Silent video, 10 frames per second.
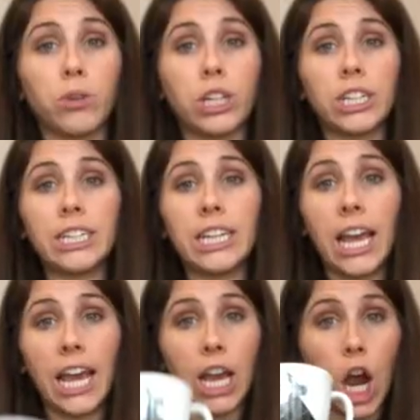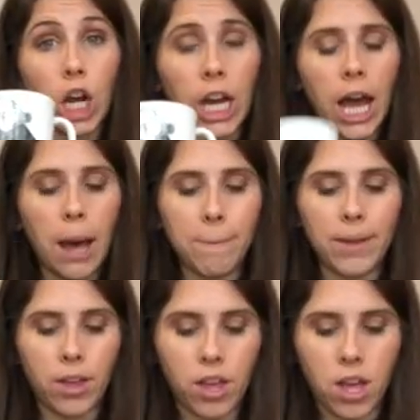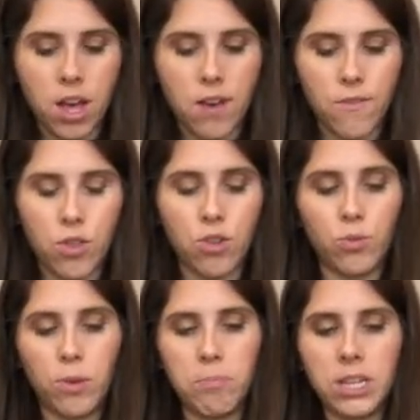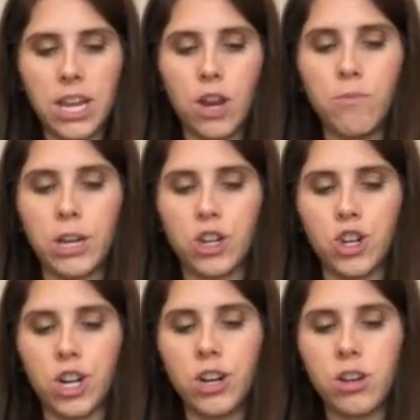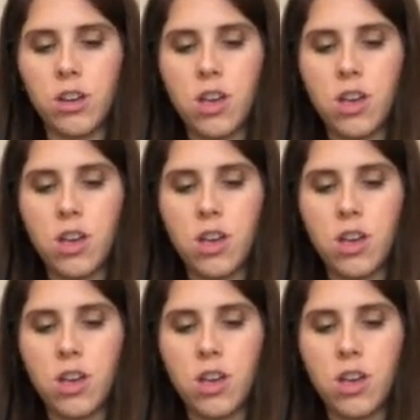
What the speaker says: gonna take our cup of the sweet potato mixture